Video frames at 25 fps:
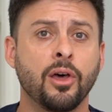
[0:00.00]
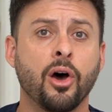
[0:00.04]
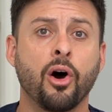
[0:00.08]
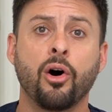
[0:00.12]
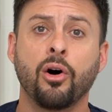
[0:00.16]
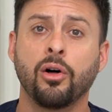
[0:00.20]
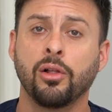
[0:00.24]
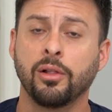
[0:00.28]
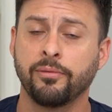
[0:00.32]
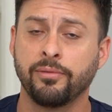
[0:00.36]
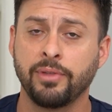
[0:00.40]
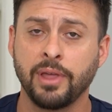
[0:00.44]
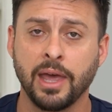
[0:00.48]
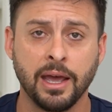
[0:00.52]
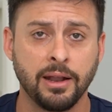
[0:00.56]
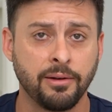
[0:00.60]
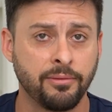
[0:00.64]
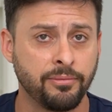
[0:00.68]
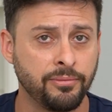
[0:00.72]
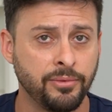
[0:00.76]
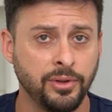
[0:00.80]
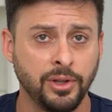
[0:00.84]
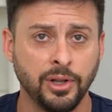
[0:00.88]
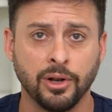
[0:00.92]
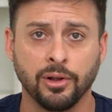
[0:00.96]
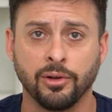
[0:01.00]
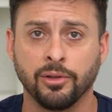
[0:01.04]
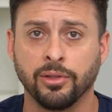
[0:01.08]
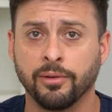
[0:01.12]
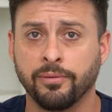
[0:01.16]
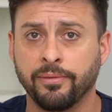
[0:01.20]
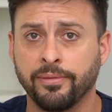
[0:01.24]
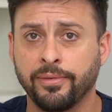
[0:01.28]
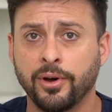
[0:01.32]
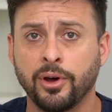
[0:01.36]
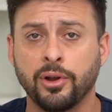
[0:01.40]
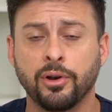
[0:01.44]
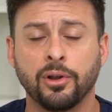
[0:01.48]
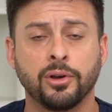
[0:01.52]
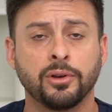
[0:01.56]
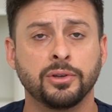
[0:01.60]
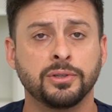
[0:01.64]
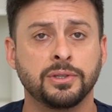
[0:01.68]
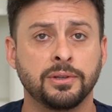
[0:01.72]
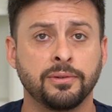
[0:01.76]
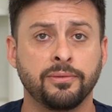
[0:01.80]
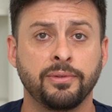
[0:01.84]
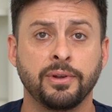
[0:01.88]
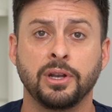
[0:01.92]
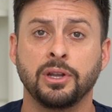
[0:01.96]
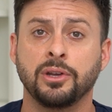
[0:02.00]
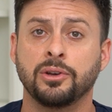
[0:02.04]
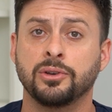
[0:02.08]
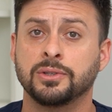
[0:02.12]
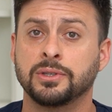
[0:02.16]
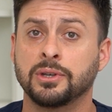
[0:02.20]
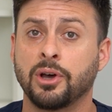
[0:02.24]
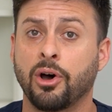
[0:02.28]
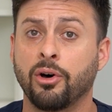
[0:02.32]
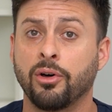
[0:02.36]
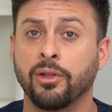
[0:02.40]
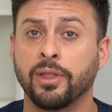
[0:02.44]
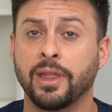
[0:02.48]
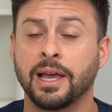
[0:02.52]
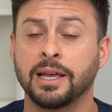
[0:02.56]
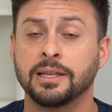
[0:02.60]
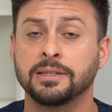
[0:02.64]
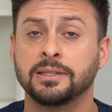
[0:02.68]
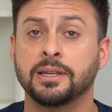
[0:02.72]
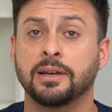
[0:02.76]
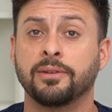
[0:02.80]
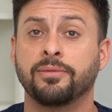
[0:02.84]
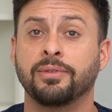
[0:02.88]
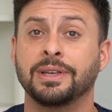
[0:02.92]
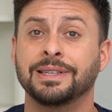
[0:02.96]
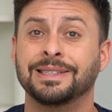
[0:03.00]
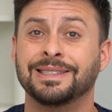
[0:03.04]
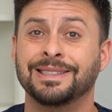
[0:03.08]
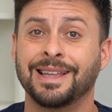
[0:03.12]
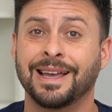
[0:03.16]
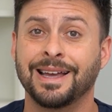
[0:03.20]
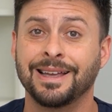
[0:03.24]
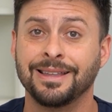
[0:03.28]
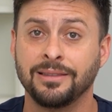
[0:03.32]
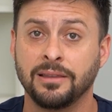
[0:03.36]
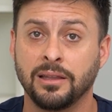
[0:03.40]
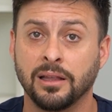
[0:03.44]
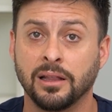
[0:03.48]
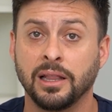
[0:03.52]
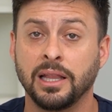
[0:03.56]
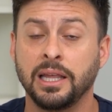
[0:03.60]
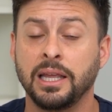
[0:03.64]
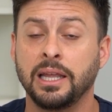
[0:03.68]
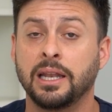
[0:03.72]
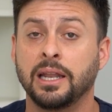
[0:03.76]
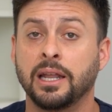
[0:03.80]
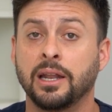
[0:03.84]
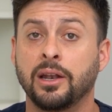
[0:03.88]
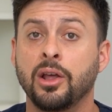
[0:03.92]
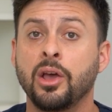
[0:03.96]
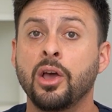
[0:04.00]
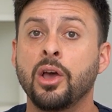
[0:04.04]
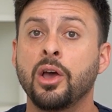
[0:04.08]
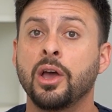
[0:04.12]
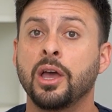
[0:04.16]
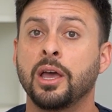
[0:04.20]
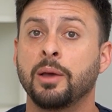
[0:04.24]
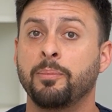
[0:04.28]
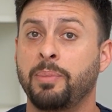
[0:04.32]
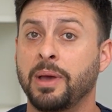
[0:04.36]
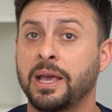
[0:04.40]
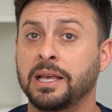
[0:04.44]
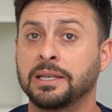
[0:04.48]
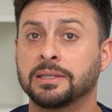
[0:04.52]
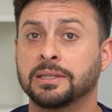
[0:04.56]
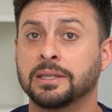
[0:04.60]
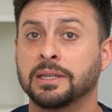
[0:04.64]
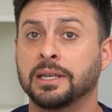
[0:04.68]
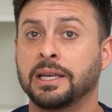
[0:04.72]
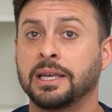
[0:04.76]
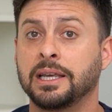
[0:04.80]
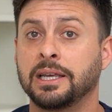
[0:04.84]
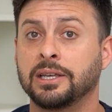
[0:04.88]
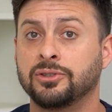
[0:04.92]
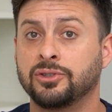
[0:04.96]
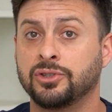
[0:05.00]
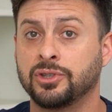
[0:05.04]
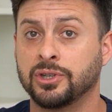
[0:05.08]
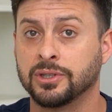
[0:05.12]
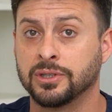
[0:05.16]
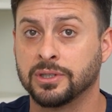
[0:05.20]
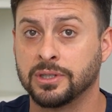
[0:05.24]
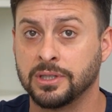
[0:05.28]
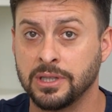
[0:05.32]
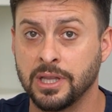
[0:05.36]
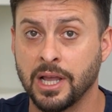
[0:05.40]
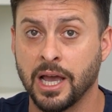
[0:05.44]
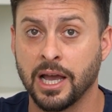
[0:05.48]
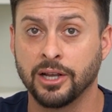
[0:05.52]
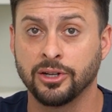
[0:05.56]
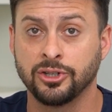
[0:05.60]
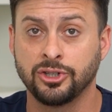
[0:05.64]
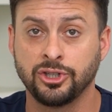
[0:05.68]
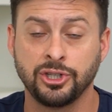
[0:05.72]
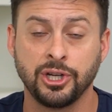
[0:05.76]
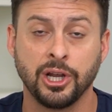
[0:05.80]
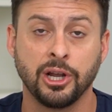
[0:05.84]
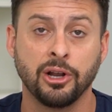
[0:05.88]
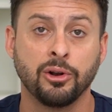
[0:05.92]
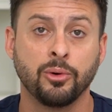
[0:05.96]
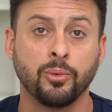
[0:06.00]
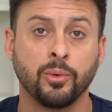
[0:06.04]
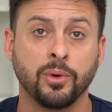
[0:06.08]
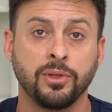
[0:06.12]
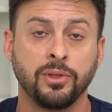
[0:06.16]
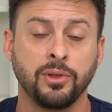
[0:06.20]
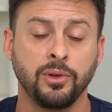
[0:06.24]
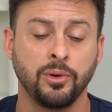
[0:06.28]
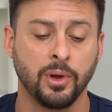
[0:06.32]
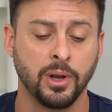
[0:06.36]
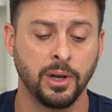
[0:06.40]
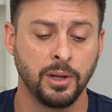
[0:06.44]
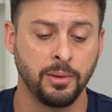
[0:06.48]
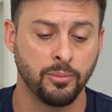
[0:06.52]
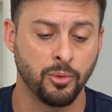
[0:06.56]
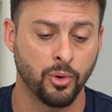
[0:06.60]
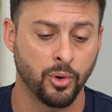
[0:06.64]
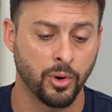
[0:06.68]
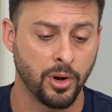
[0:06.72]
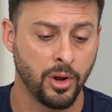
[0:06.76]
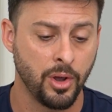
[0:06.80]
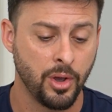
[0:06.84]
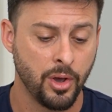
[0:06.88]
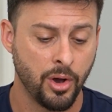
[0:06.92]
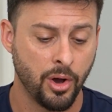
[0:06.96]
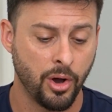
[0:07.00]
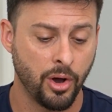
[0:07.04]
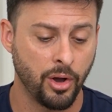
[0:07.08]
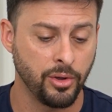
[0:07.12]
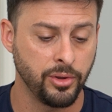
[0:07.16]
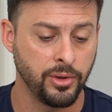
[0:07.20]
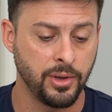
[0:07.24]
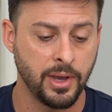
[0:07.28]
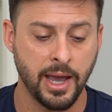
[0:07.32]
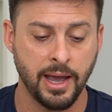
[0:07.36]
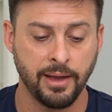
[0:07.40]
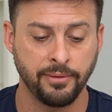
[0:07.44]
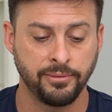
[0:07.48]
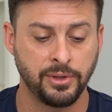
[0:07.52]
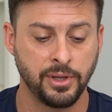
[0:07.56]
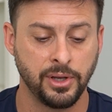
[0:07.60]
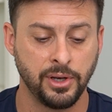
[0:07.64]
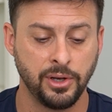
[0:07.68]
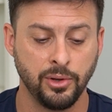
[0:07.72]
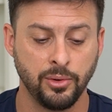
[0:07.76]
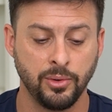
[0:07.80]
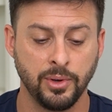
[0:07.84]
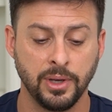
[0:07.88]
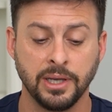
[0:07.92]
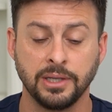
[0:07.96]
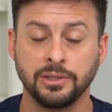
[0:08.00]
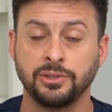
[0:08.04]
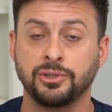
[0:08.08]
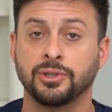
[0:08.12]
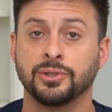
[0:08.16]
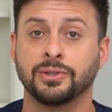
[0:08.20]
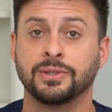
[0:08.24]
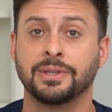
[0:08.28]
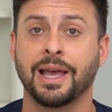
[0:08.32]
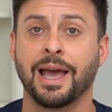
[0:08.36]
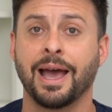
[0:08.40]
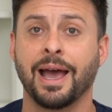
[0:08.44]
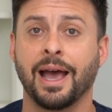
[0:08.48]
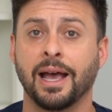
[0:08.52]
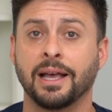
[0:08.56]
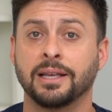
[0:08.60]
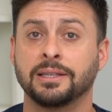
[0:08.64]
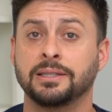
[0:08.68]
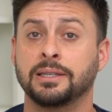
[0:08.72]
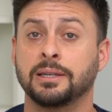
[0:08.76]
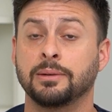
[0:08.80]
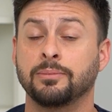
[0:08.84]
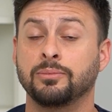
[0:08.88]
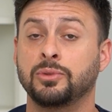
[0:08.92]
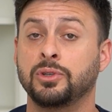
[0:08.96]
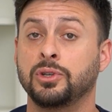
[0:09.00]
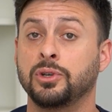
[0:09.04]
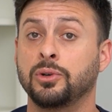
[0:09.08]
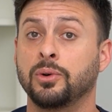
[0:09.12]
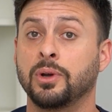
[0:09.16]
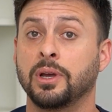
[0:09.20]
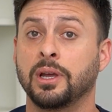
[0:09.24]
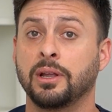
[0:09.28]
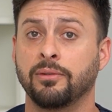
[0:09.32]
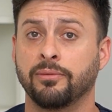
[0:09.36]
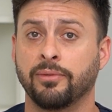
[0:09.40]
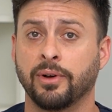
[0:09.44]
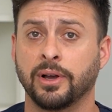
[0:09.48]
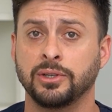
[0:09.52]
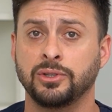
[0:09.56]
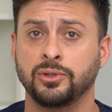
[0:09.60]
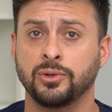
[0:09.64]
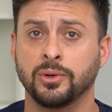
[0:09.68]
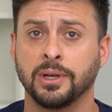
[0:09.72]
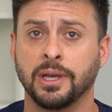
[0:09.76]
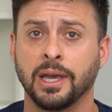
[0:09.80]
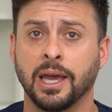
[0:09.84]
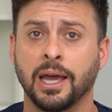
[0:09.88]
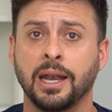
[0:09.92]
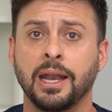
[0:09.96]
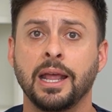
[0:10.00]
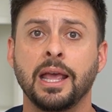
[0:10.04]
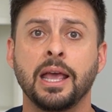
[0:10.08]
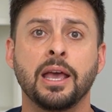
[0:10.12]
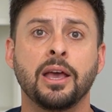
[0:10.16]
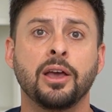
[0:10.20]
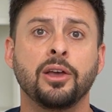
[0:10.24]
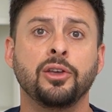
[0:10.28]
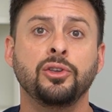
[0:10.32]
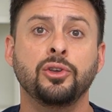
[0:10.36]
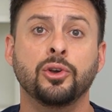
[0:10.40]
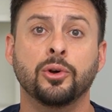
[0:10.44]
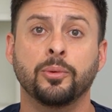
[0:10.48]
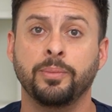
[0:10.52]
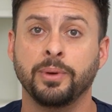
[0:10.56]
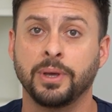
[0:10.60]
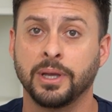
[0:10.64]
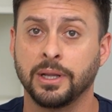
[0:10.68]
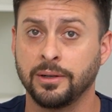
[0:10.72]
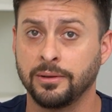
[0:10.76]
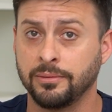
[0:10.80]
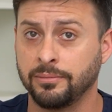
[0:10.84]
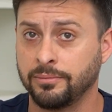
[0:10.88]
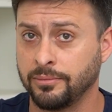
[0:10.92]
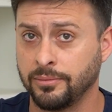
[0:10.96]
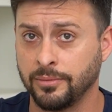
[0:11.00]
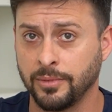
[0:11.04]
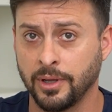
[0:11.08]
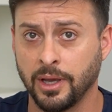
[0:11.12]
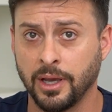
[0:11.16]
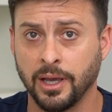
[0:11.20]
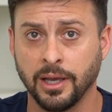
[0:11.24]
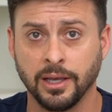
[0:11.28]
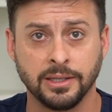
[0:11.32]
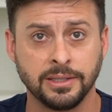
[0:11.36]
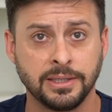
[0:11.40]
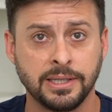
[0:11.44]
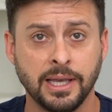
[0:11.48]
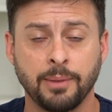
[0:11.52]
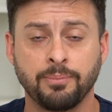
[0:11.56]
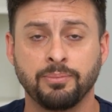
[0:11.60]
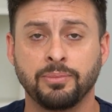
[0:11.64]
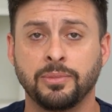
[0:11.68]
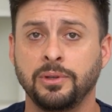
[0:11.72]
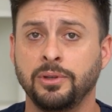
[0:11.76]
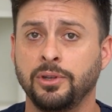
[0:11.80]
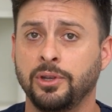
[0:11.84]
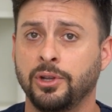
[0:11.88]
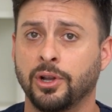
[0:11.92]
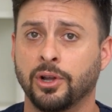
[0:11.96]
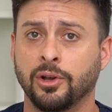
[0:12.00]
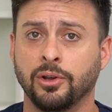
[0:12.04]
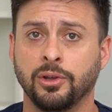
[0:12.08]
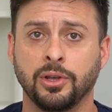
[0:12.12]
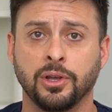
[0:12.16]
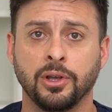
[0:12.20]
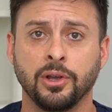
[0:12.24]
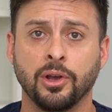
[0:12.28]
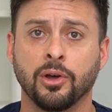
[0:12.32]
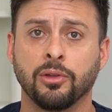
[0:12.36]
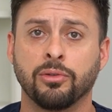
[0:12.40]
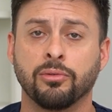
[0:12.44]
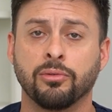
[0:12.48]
All of that, you know, the photos, the videos, all that stuff is not deleted. Basically, it's just not shared with you anymore. All you have to do is just ask them to invite you again. You'll be accept, you know, you can go